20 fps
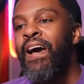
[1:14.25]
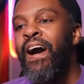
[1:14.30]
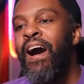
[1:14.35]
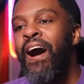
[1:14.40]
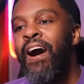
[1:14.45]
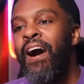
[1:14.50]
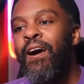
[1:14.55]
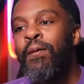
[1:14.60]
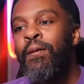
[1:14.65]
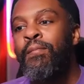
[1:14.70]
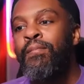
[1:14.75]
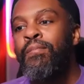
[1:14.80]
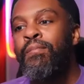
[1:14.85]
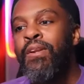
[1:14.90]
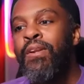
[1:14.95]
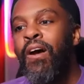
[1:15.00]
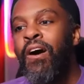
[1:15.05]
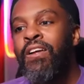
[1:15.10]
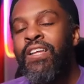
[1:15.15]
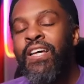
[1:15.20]
But
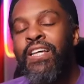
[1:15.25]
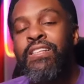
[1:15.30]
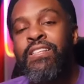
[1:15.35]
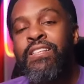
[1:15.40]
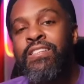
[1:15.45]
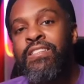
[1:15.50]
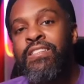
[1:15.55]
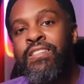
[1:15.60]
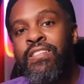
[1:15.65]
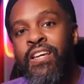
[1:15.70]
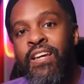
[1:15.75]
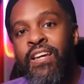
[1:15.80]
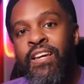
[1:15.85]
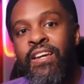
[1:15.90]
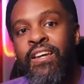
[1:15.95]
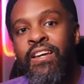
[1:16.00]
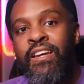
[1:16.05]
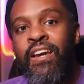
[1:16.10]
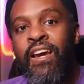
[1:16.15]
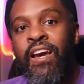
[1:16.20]
all that to
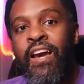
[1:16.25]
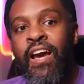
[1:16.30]
say,